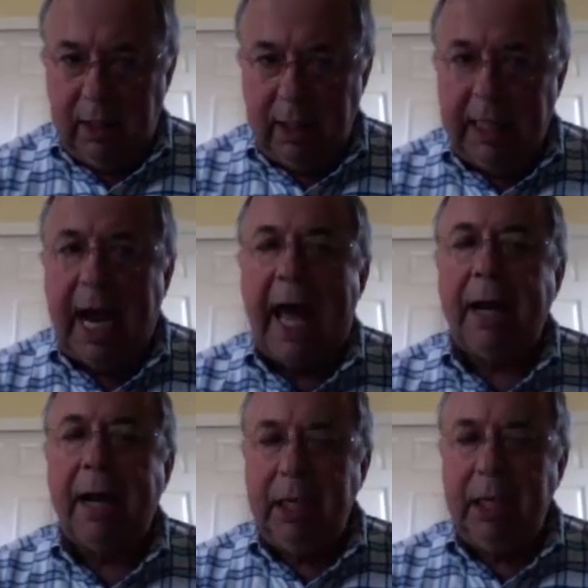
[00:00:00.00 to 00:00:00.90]
you
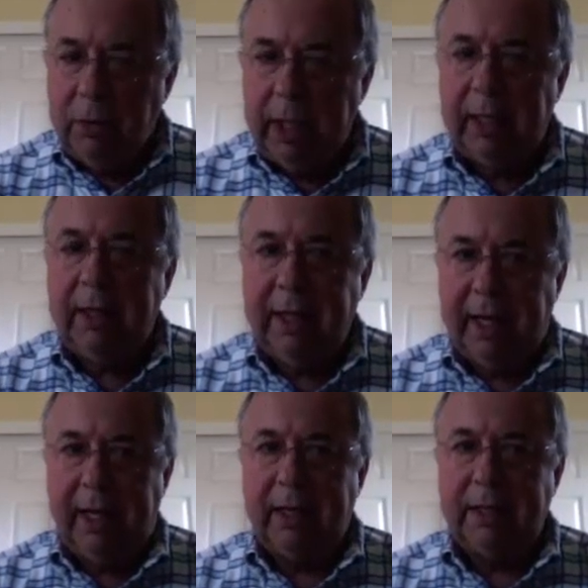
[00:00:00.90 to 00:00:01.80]
got to be doing
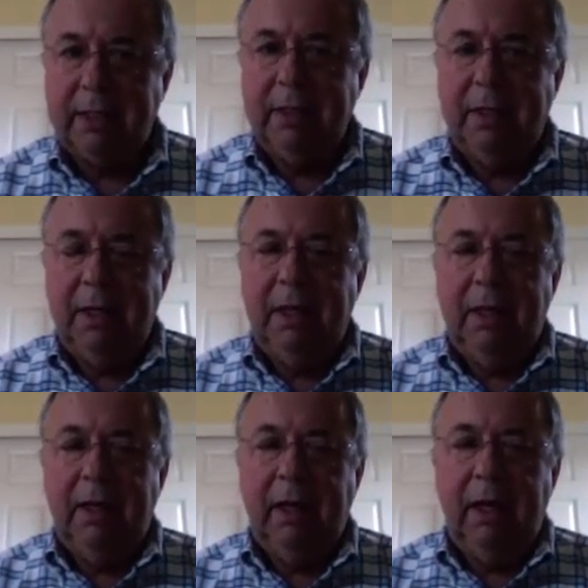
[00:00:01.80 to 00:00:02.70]
things
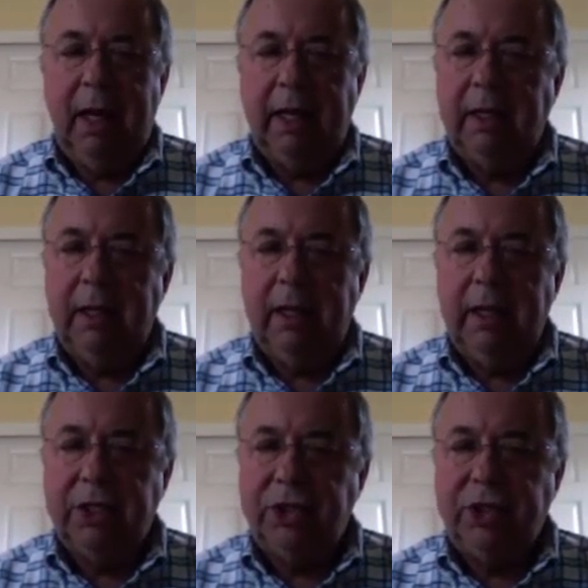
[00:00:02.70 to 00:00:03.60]
and
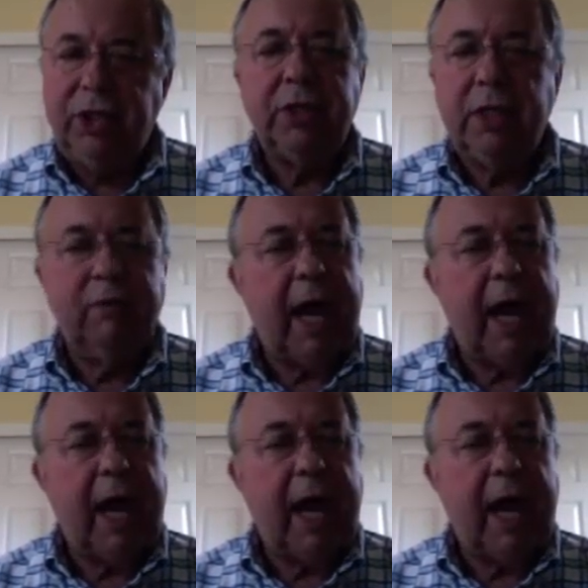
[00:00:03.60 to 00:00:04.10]
it's just as